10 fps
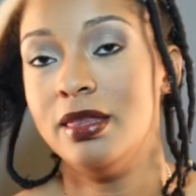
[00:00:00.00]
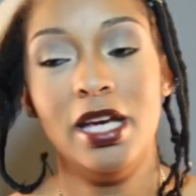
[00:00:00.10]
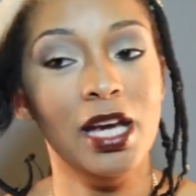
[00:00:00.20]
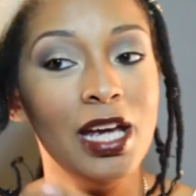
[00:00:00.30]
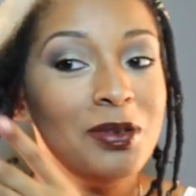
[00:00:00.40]

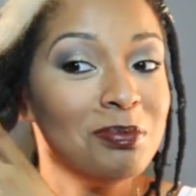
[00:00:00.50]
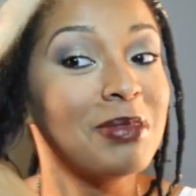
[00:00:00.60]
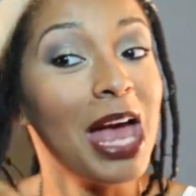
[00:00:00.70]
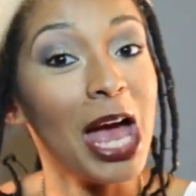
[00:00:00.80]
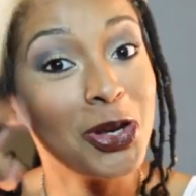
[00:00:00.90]
then
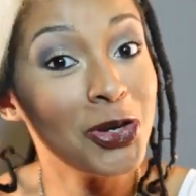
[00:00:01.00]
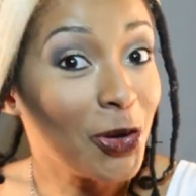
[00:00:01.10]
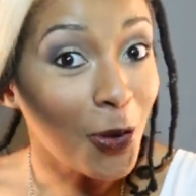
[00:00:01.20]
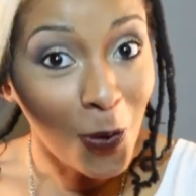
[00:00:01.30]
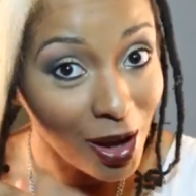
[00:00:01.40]
add
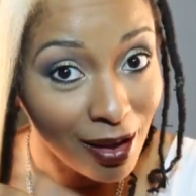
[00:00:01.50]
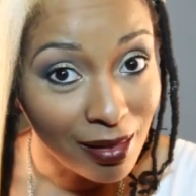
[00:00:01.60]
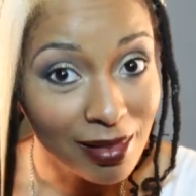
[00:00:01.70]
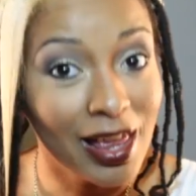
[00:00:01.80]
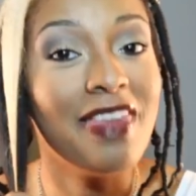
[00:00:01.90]
the
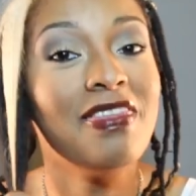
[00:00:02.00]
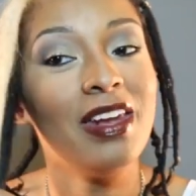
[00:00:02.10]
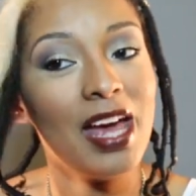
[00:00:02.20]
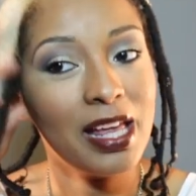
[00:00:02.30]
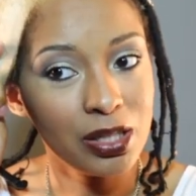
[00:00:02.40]
oil, and
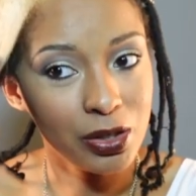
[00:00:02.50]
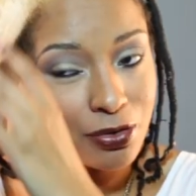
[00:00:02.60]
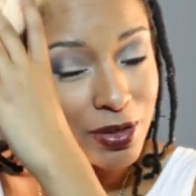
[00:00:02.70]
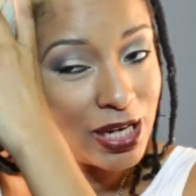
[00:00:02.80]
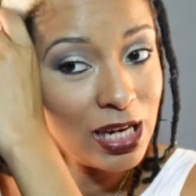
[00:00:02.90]
then add the
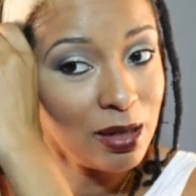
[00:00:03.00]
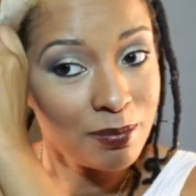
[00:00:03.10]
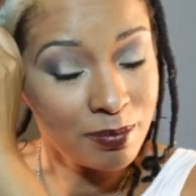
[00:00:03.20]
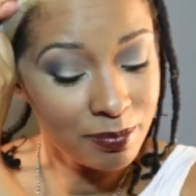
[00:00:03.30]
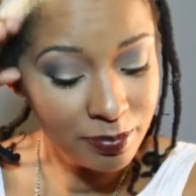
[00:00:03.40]

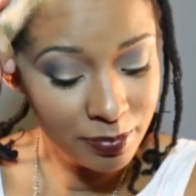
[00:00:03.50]
cream,